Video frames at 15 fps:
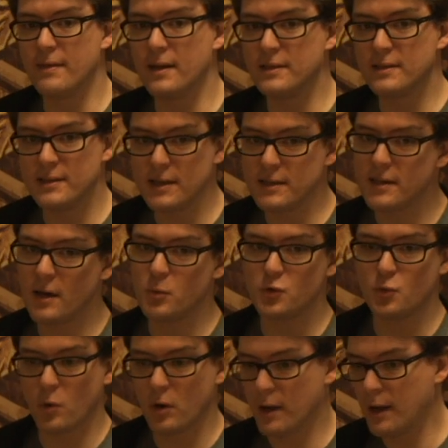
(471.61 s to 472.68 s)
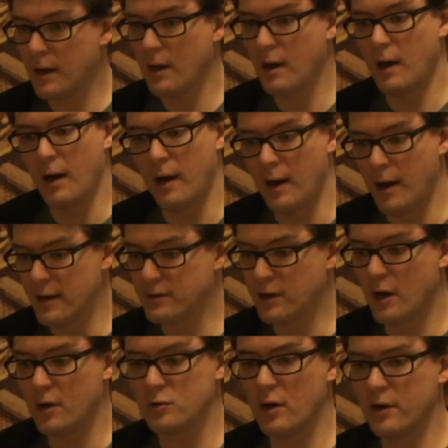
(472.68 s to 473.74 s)
and then since I was working
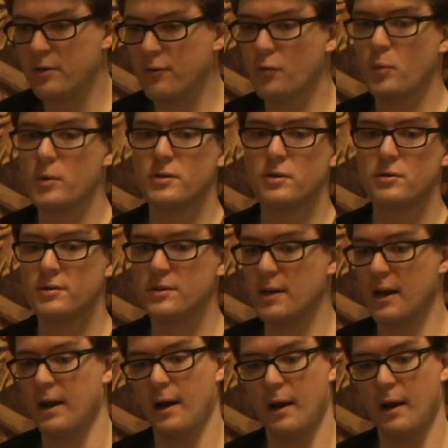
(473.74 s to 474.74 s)
as a contractor for Wizards,